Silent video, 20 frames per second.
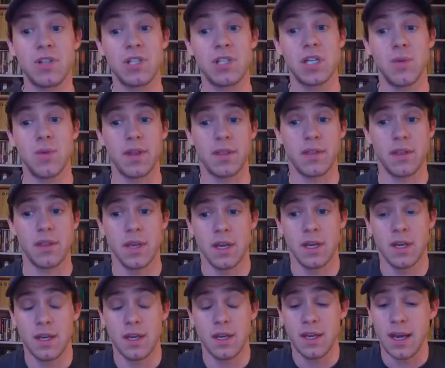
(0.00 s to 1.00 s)
with
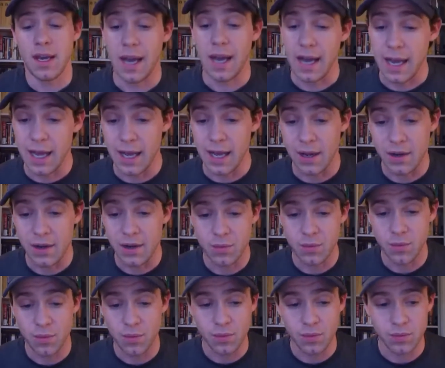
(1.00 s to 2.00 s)

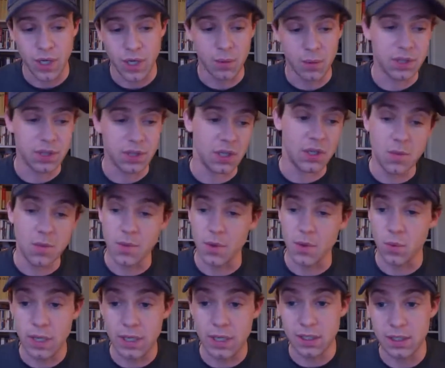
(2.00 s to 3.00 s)
with the human
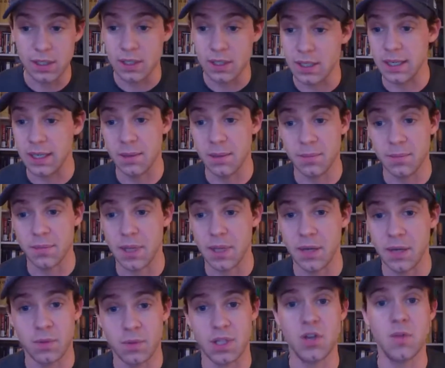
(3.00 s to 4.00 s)
will and
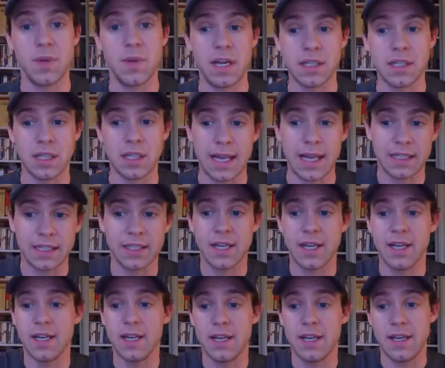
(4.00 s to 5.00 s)
with the human intellect,
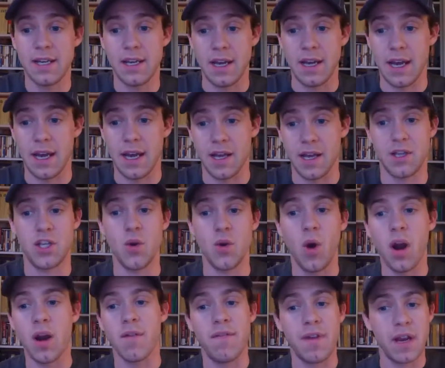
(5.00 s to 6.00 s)
you
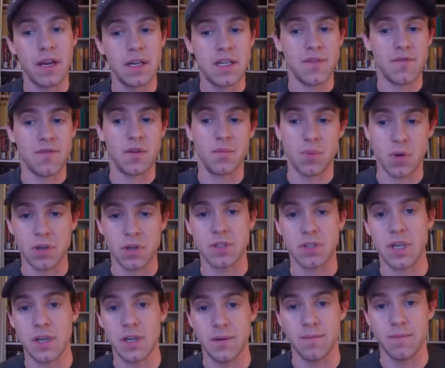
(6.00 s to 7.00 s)
are a very different
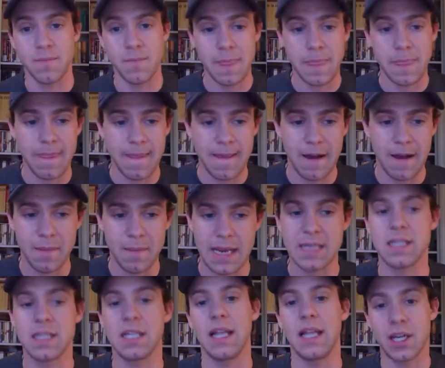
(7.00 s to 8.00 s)
person
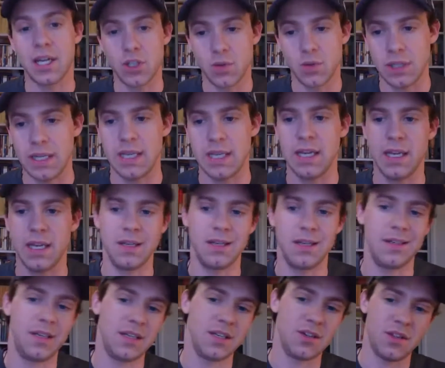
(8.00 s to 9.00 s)
intellectually, and
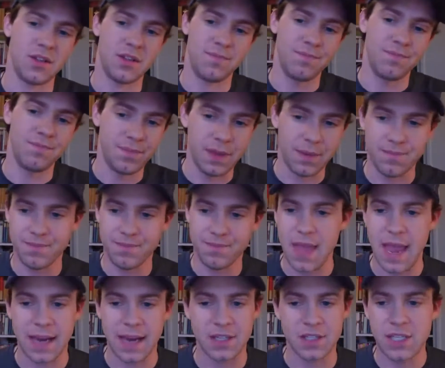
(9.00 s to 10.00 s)
the
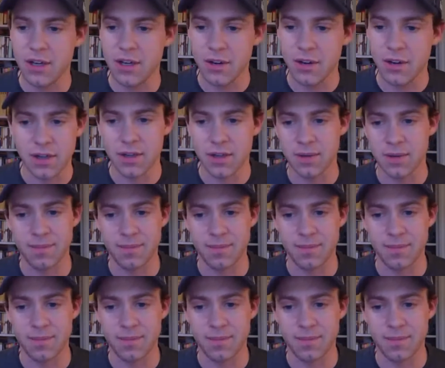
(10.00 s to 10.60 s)
exterior